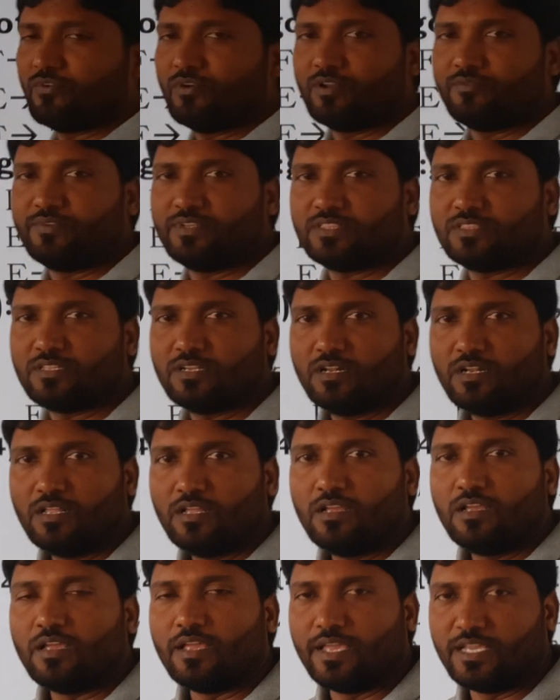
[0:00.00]
filled with
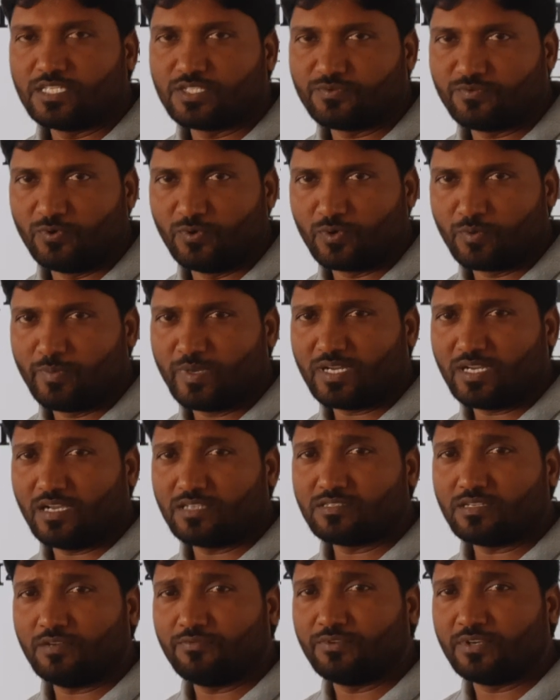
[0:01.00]
S4
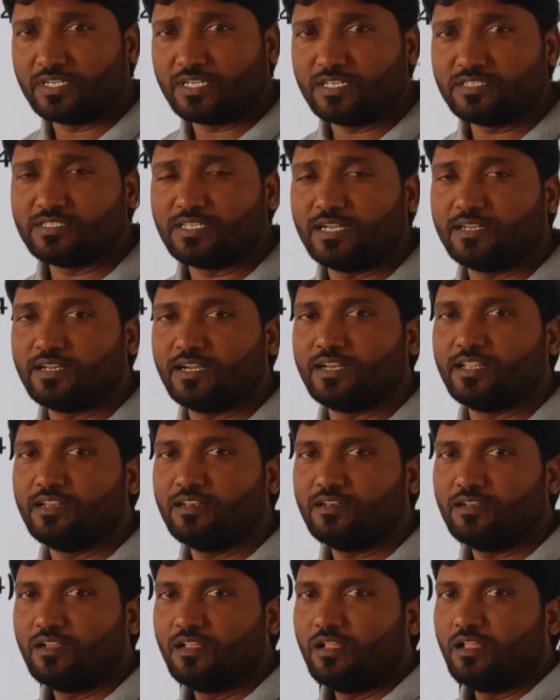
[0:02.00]
because of it is ended
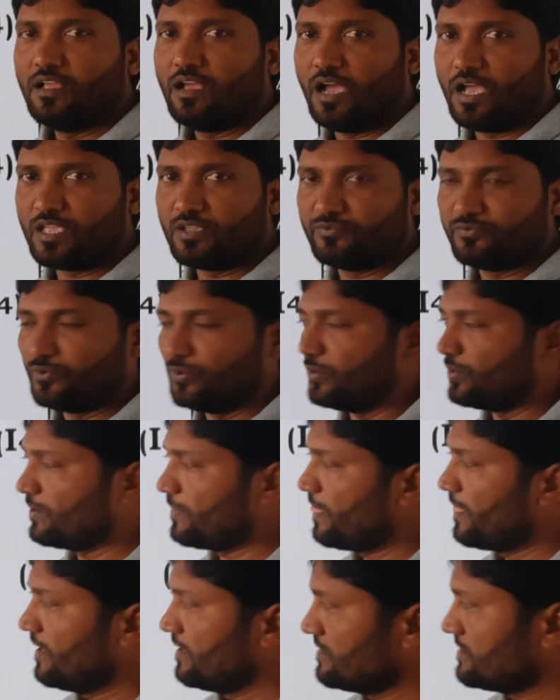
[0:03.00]
in I4.
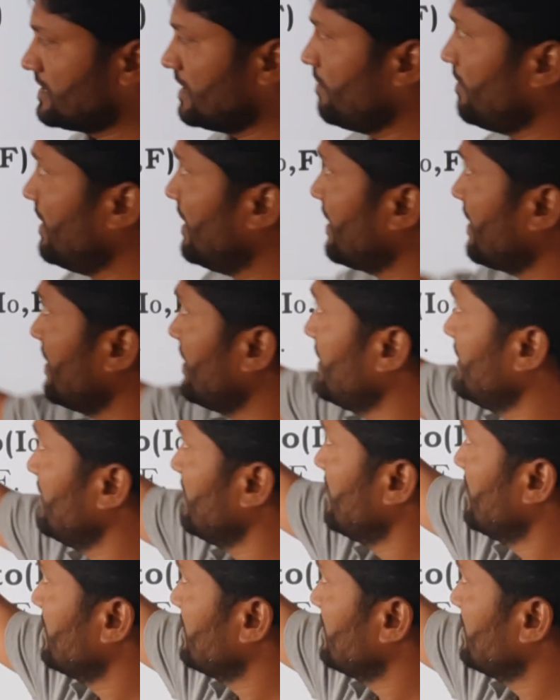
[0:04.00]
Similarly,